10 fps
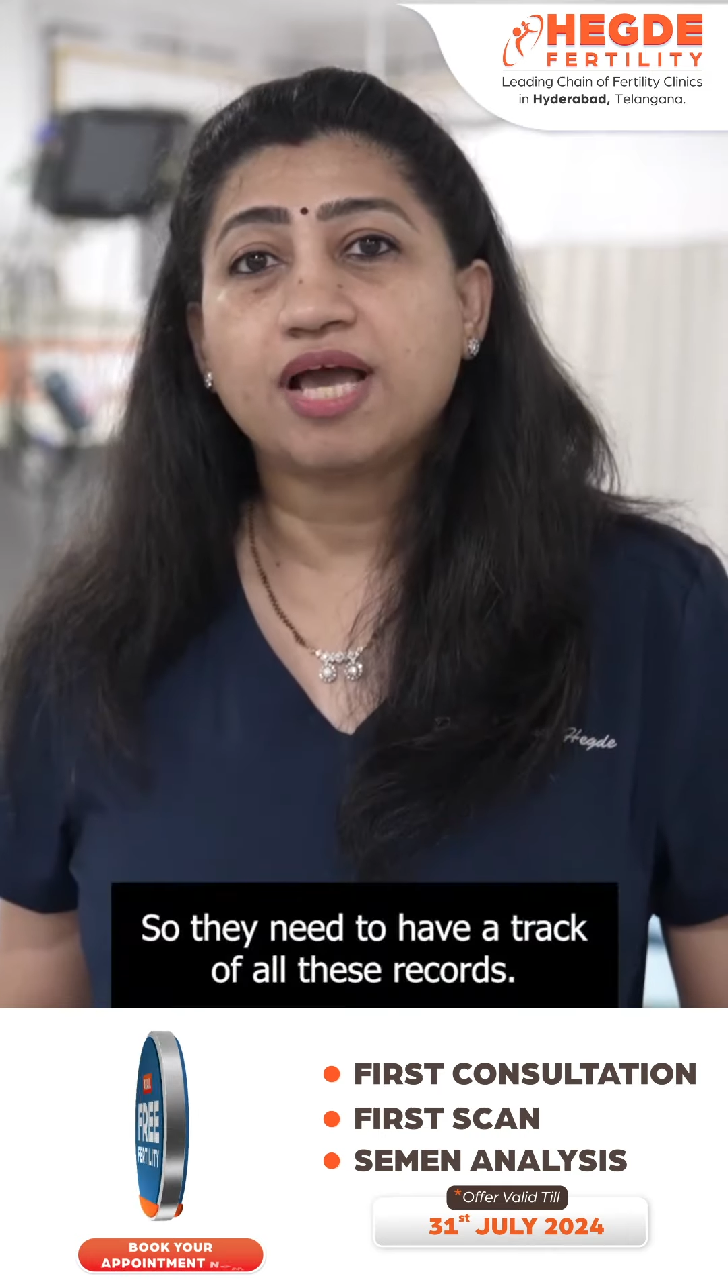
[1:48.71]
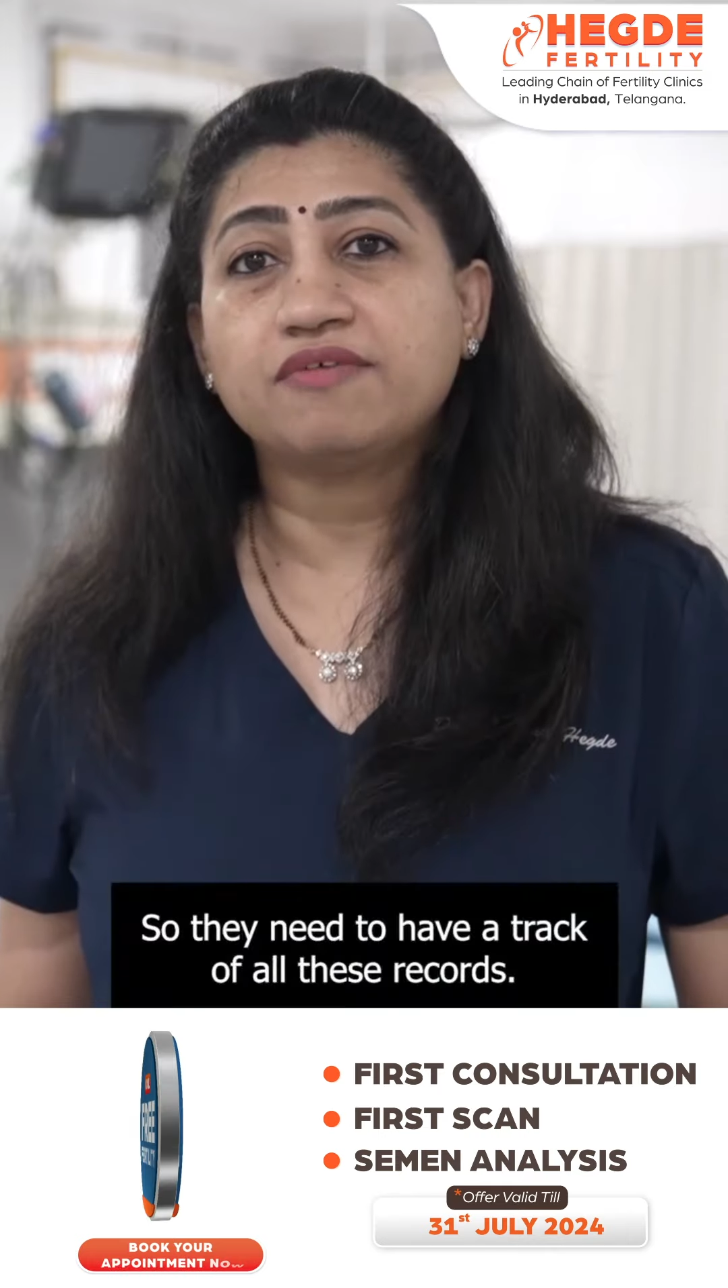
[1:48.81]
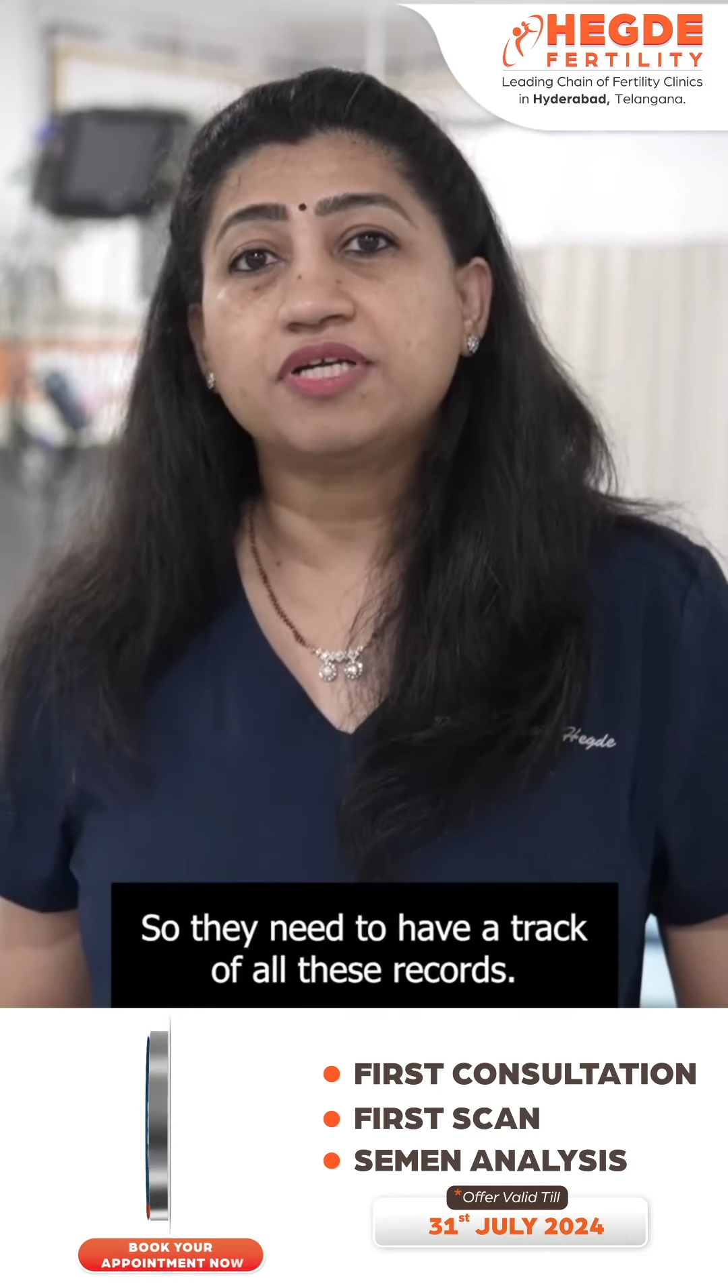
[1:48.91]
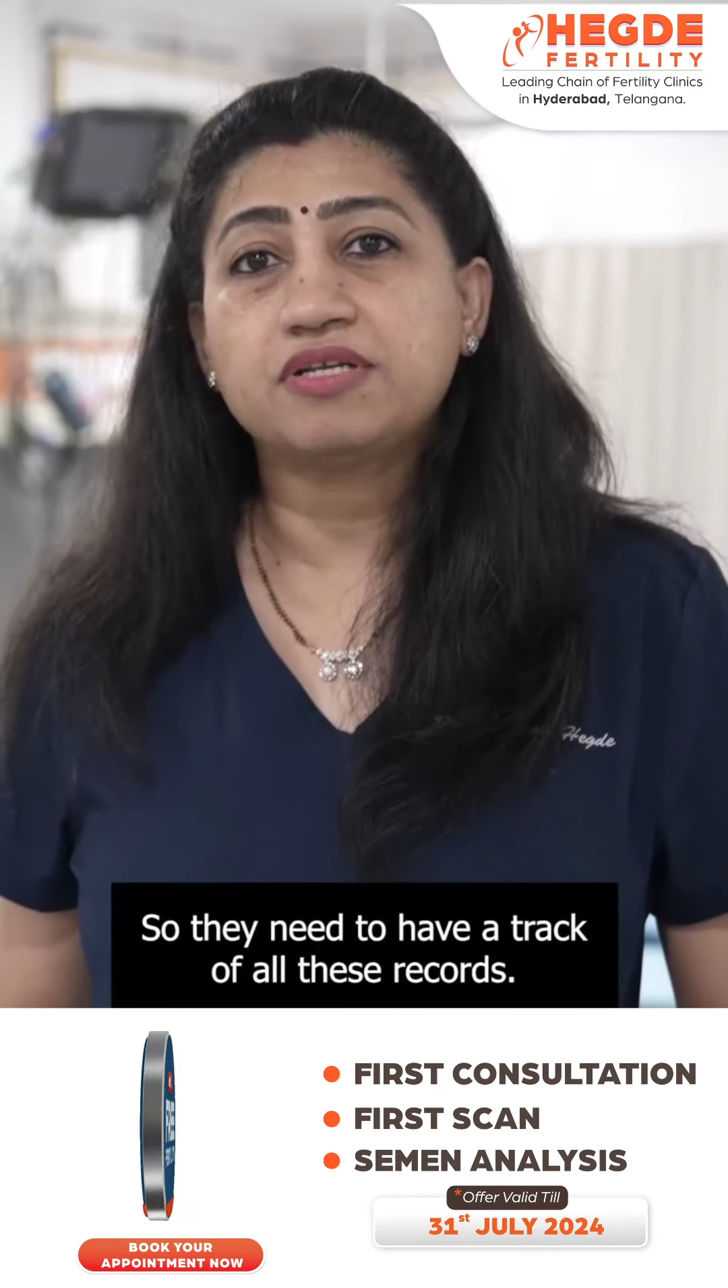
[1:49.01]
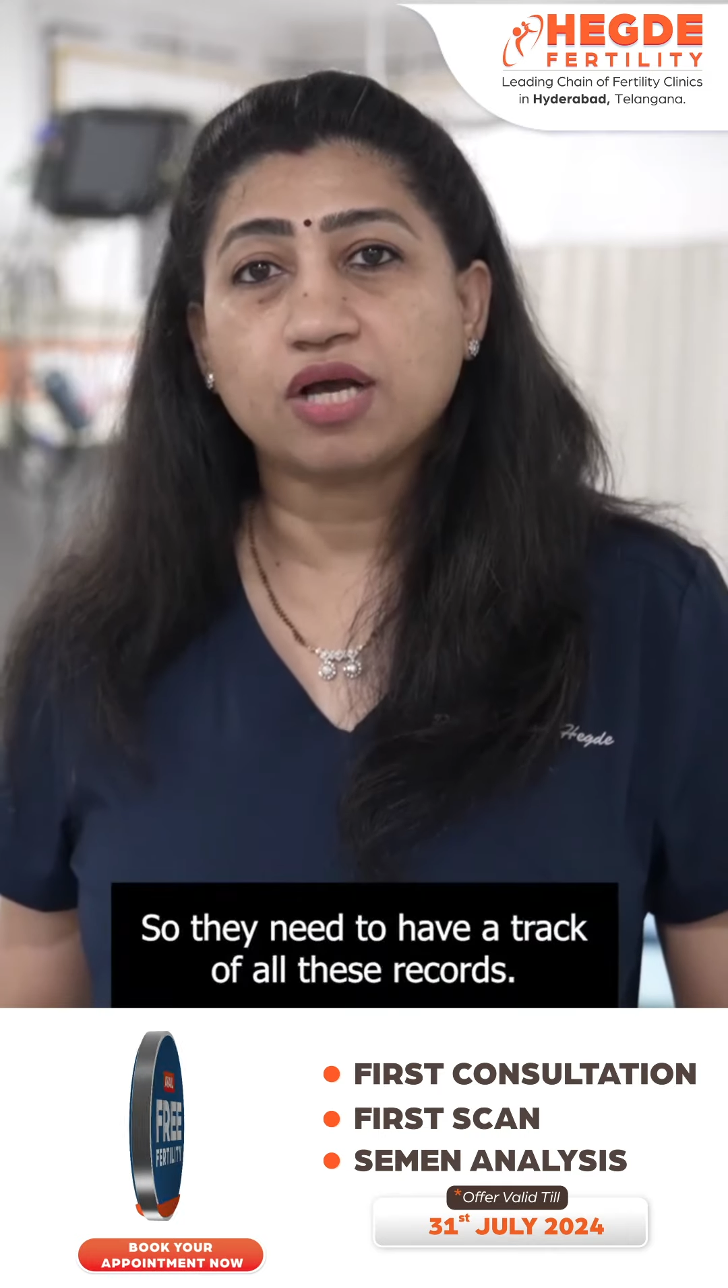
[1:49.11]

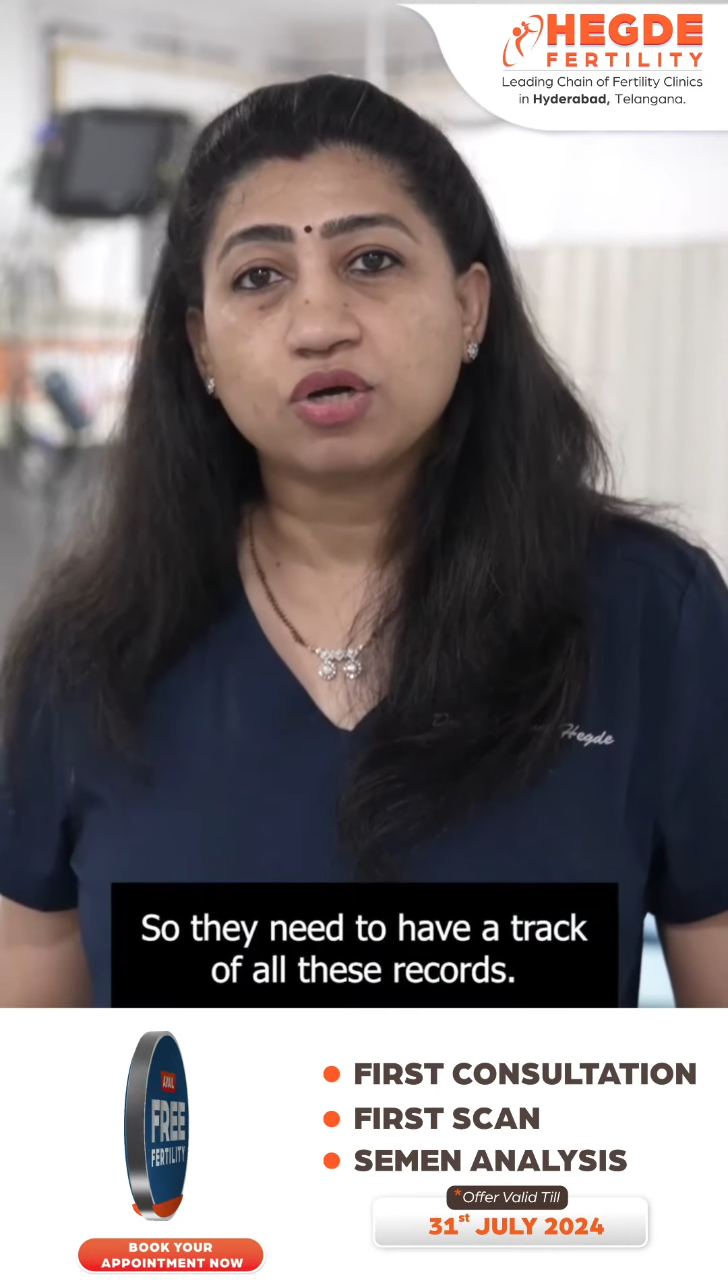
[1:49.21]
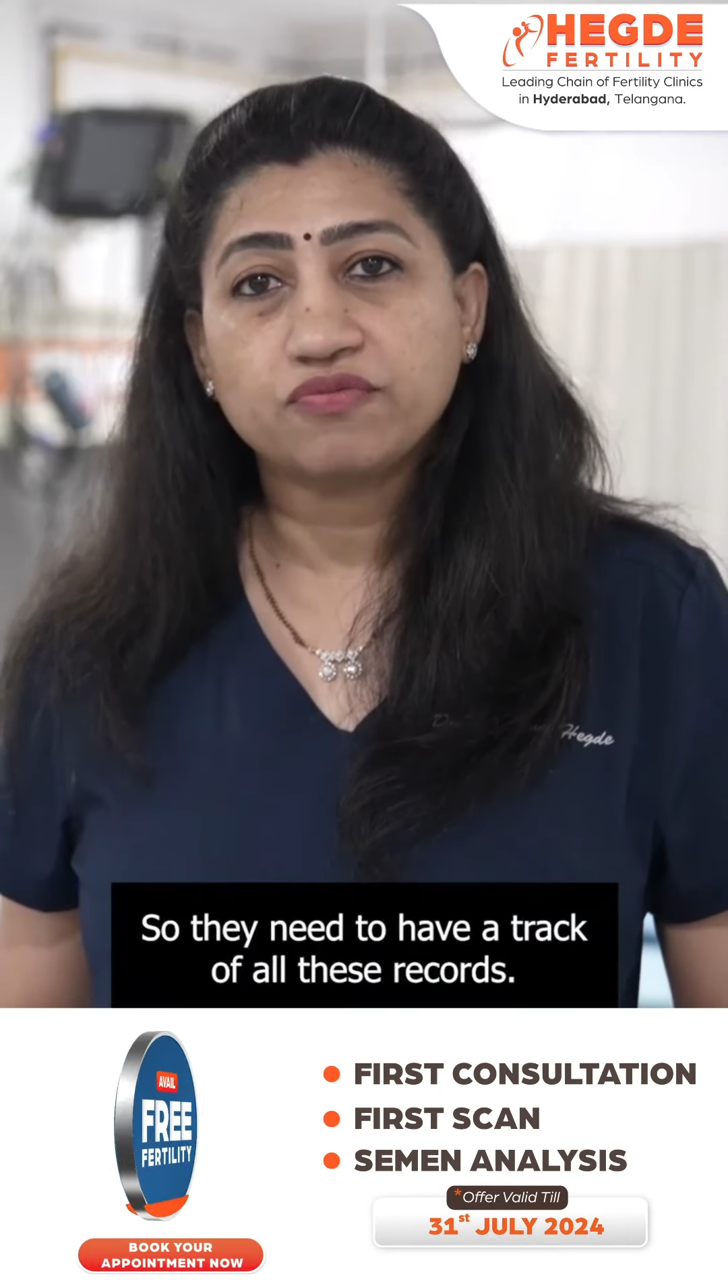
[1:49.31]
have a track